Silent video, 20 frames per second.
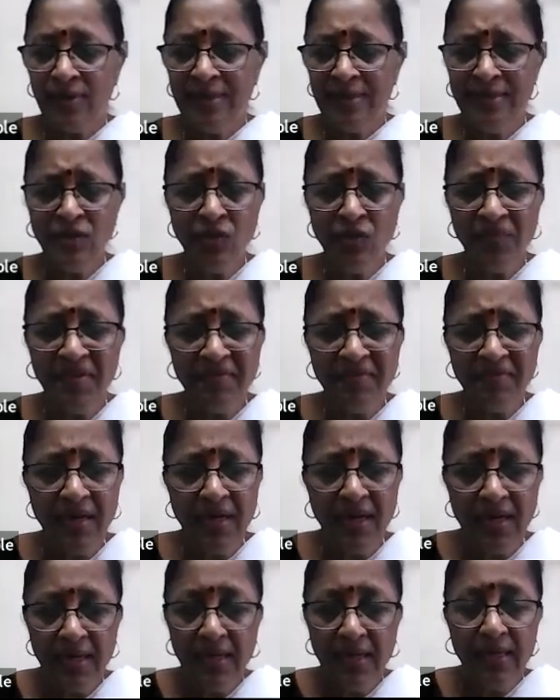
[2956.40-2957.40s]
Okay, so we
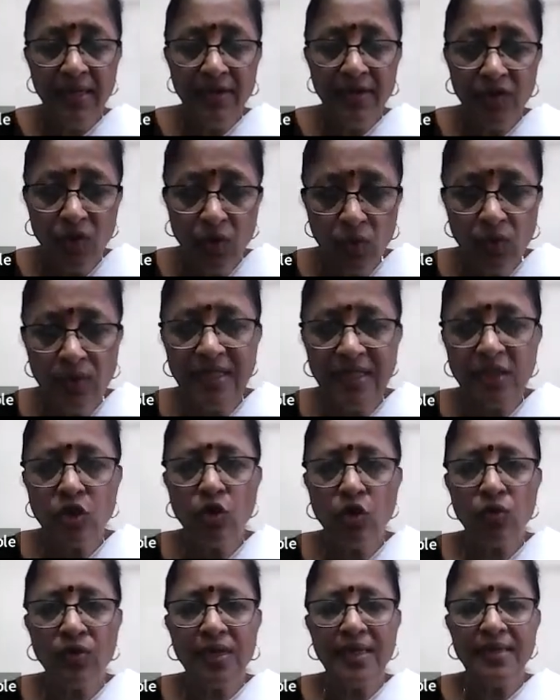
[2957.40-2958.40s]
will do the
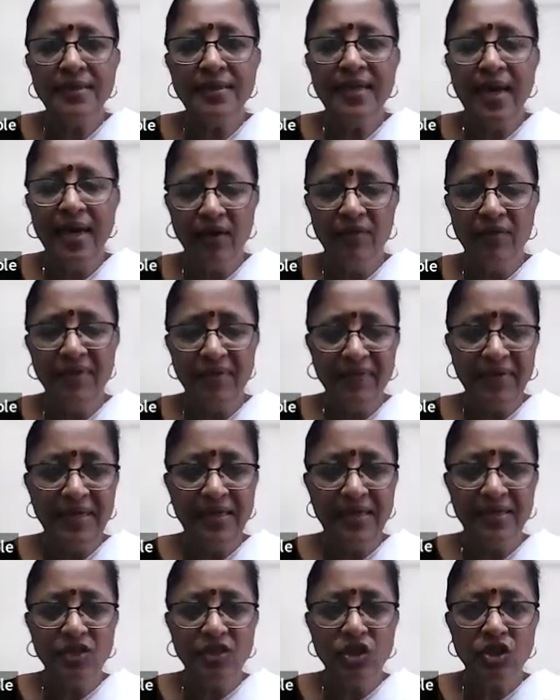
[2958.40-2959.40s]
shloka now, we
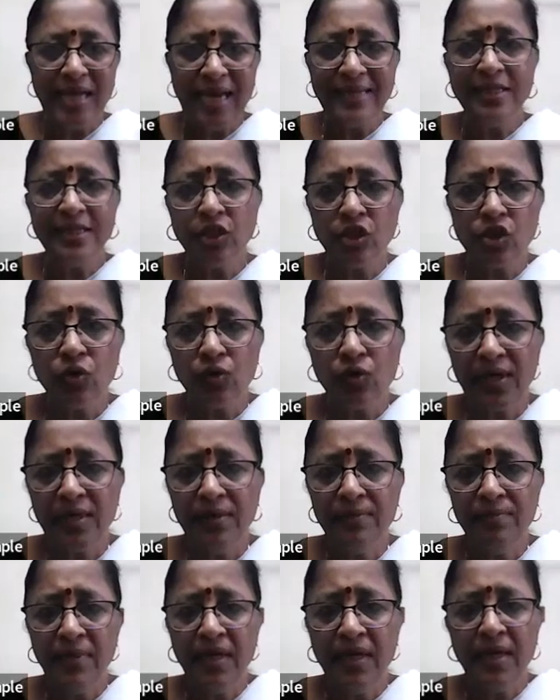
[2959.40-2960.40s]
will chant the
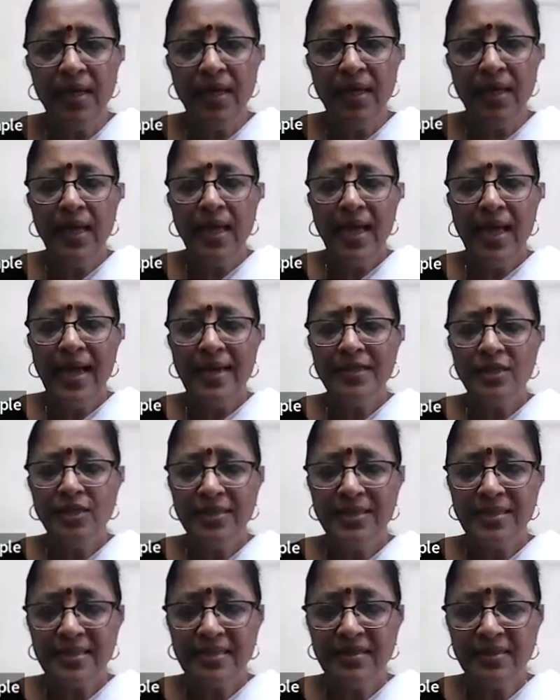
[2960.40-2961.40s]
shloka and
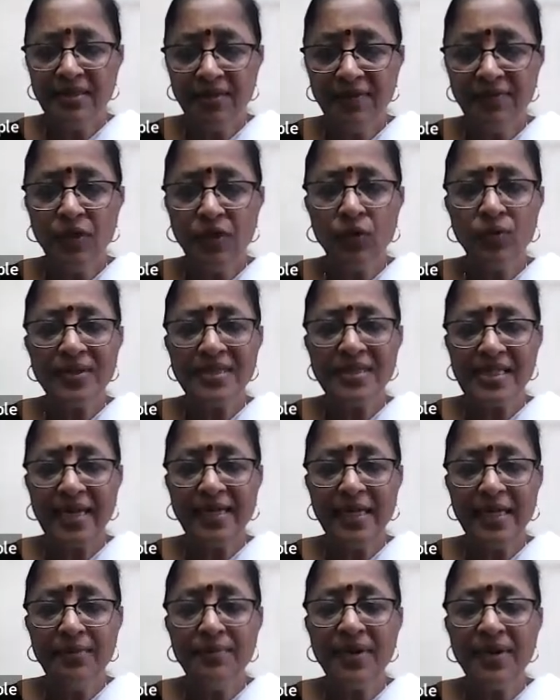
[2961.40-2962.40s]
just review it
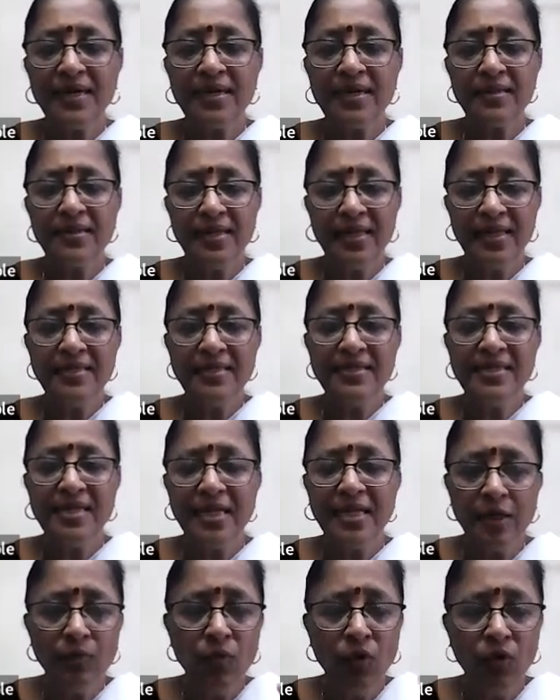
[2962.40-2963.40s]
slightly, but there is a
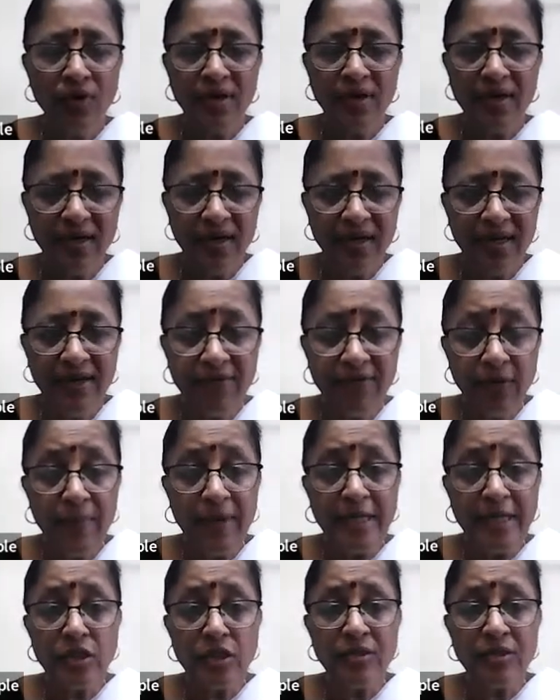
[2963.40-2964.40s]
little more
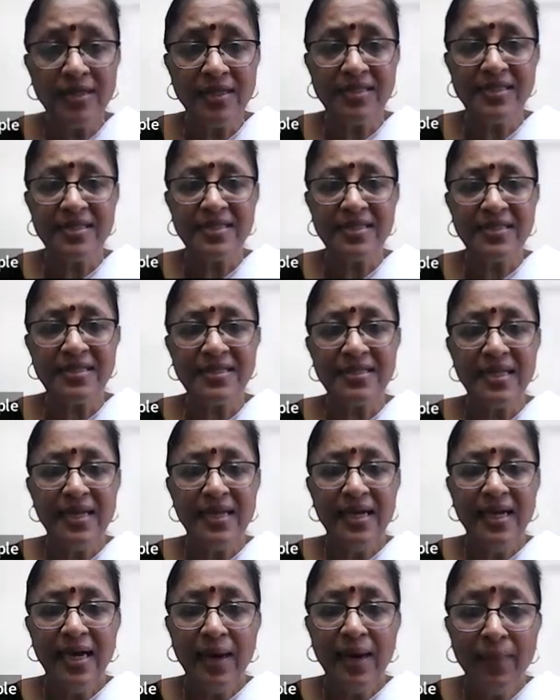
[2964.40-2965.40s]
information. This is
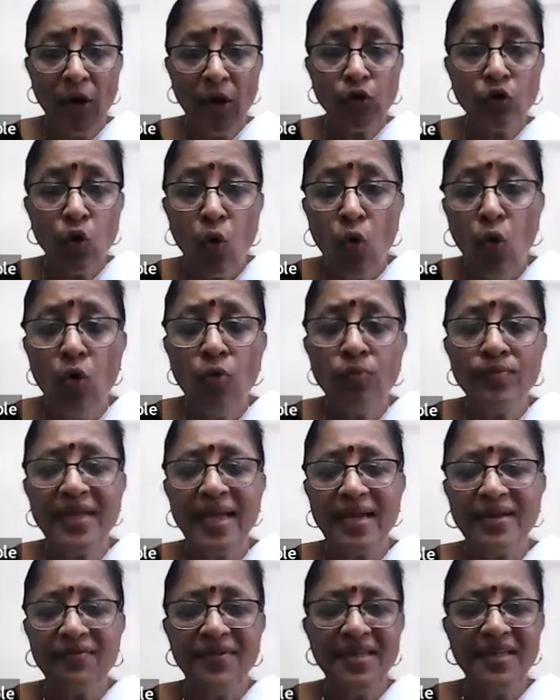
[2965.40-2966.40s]
about Om
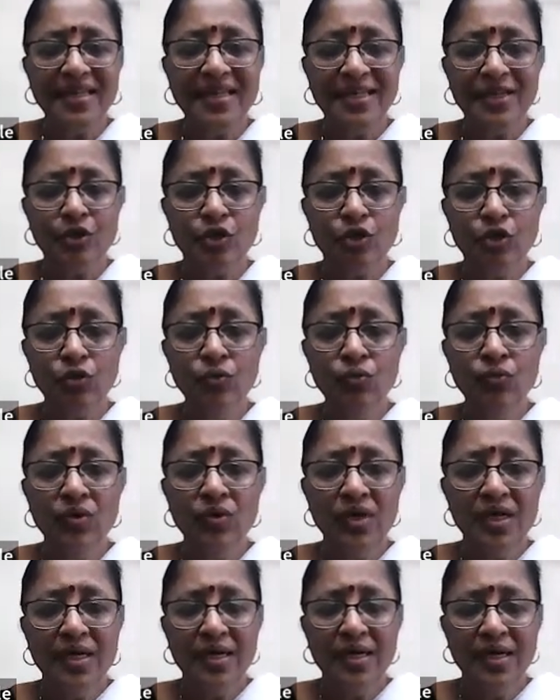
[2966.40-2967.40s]
that we need to
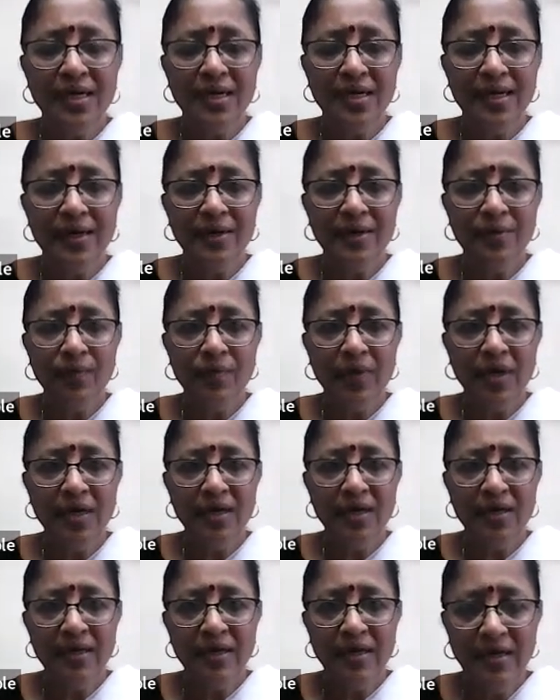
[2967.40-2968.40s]

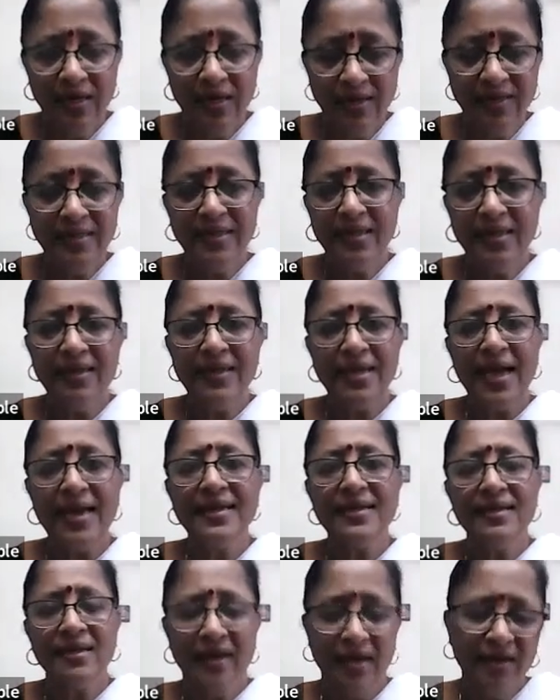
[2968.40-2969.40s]
learn,
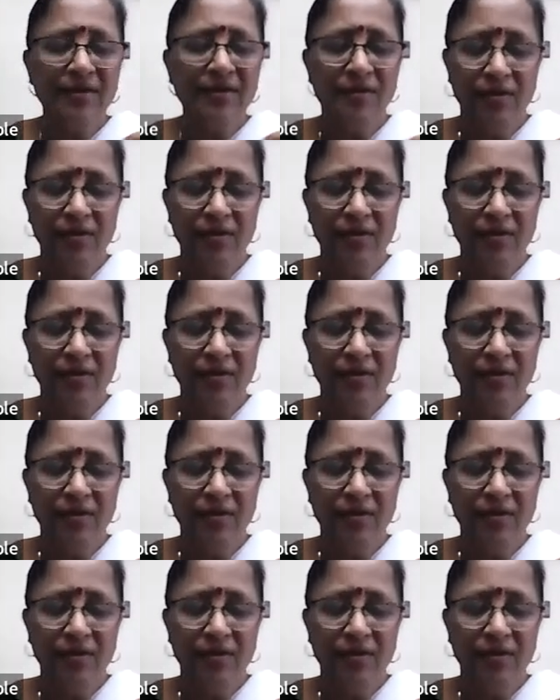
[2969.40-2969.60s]
and